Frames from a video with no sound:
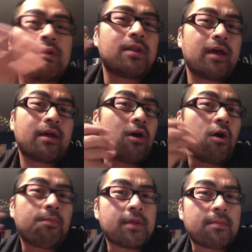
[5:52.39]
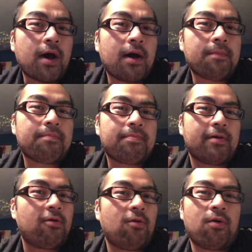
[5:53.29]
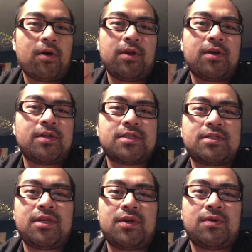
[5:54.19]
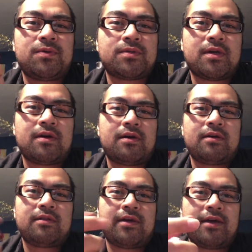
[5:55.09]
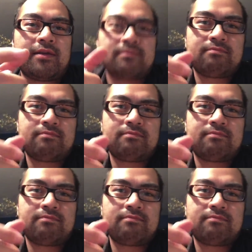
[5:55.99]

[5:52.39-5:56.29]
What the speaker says: can like open them up, or you could just use that